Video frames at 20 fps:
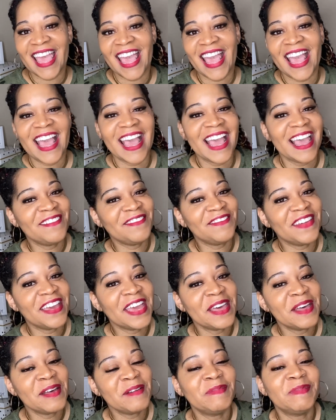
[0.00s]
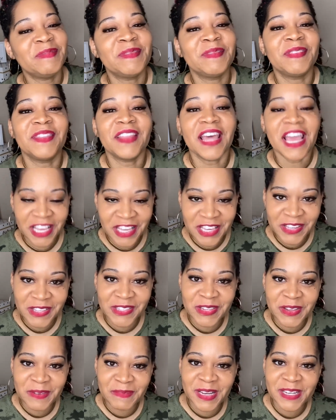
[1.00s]
Hey fam, thank you so
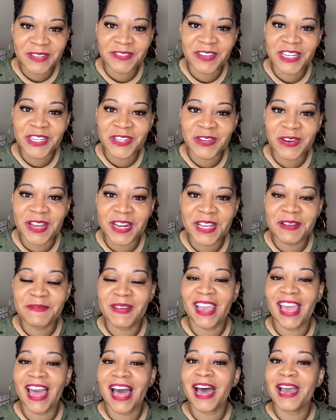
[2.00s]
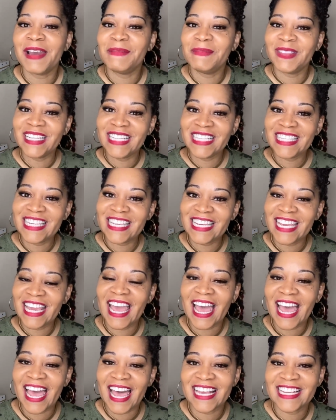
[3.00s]
much for joining me. I'm Latia
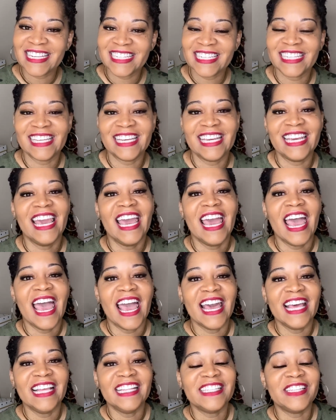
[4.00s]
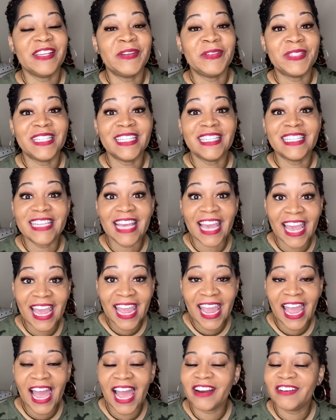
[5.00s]
Ashley, and so today
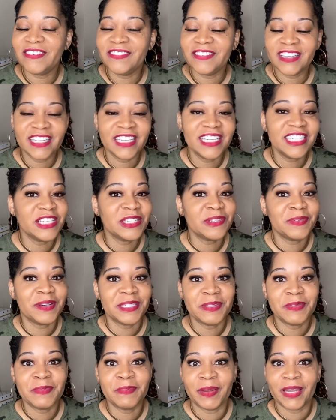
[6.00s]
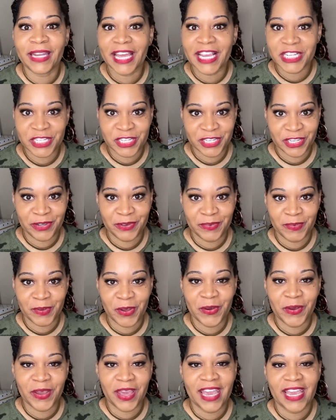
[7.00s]
I really just want to bless you,
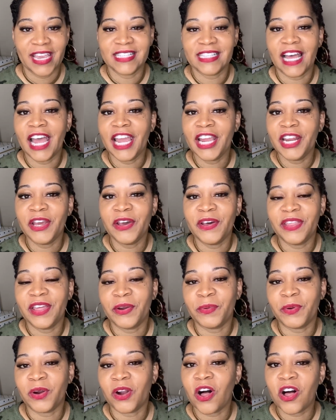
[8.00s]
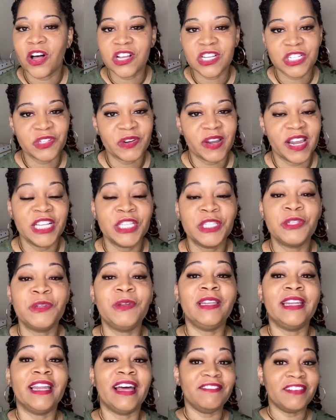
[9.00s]
okay? Because I know that we're all trying to
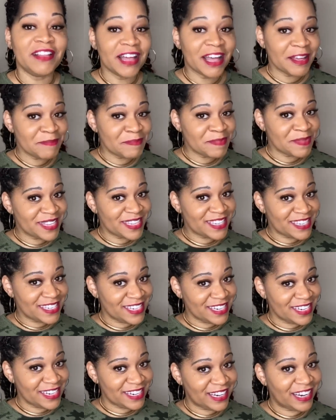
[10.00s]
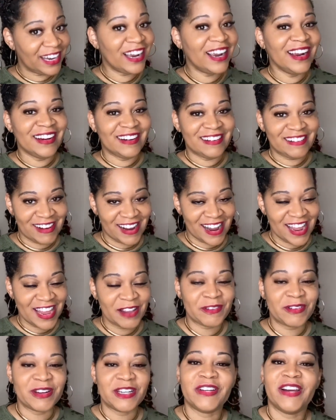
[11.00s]
level up this year, right?
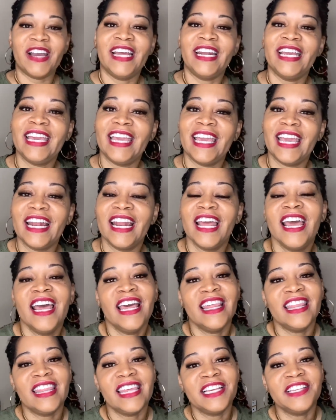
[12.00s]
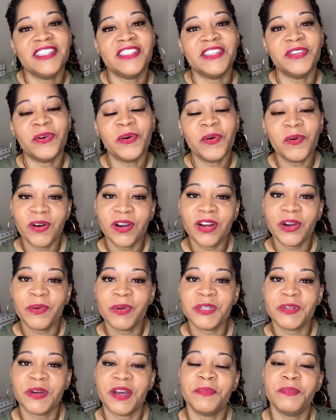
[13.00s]
We're trying to get things in order. We're
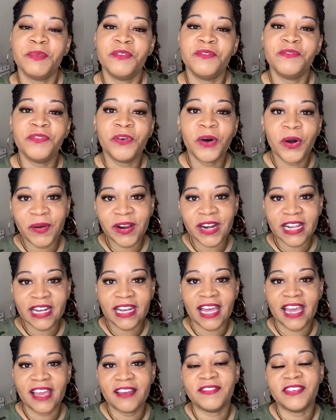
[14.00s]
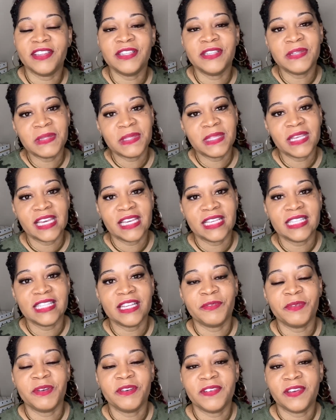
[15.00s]
trying to move forward in life and do things that we
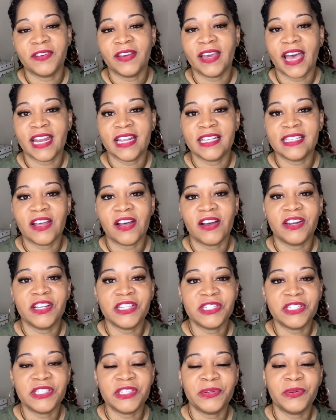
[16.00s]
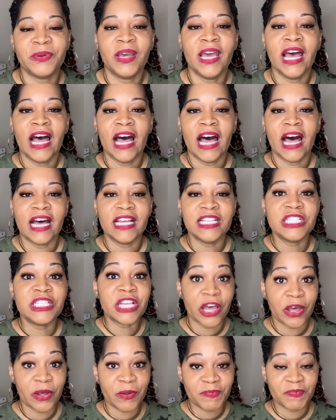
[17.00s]
feel God has called us to. So
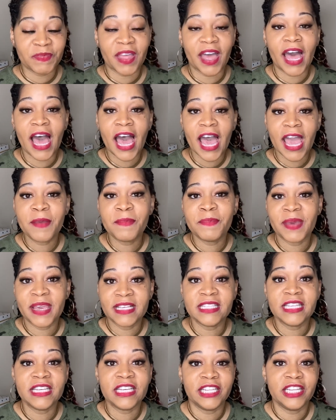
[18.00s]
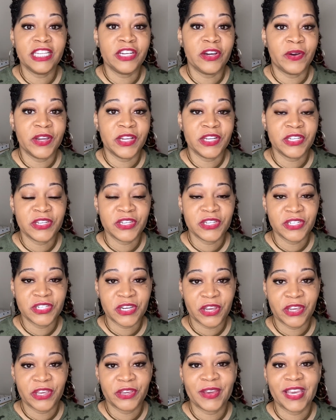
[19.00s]
I'm basically going to show
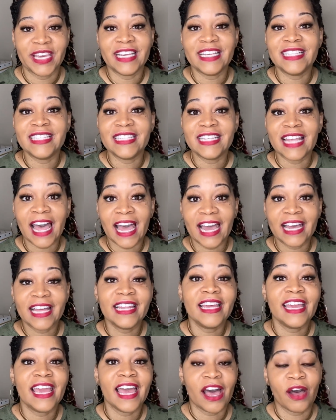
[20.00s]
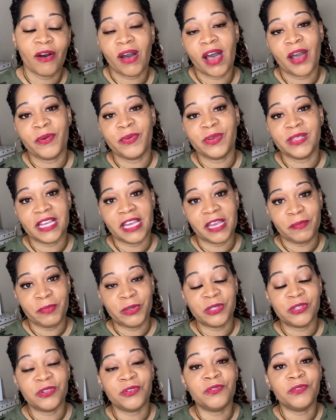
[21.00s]
you exactly how I was able to
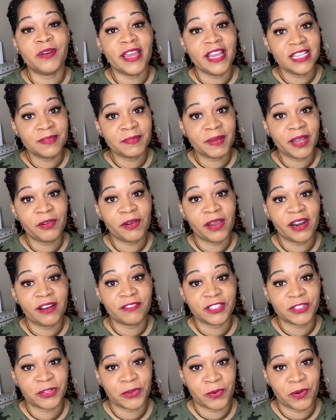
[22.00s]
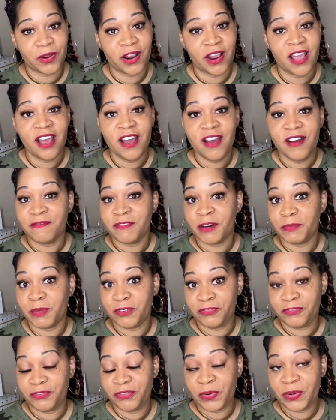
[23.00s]
raise my credit score from a
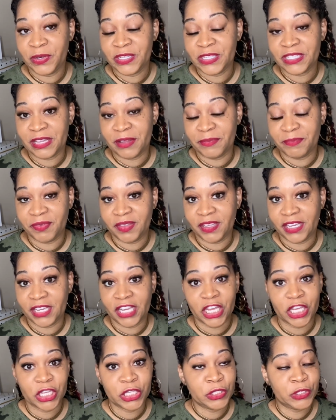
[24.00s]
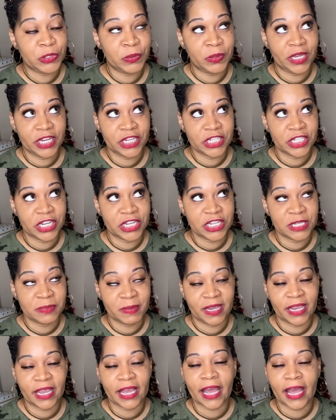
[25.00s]
4 something. Do not judge me.
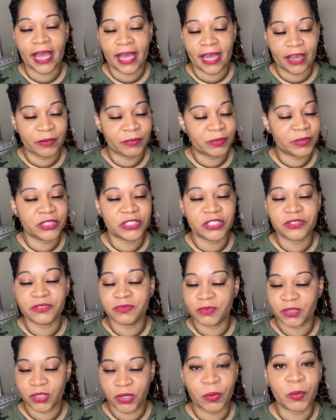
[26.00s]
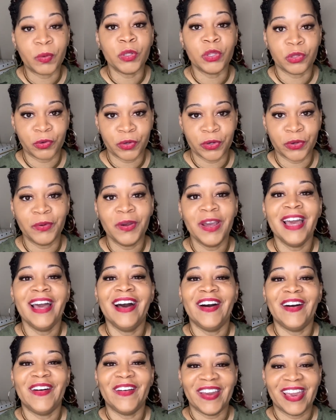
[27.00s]
I was going through,
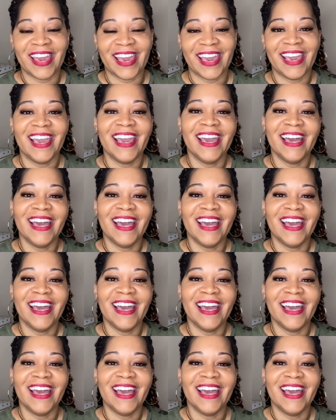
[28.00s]
okay?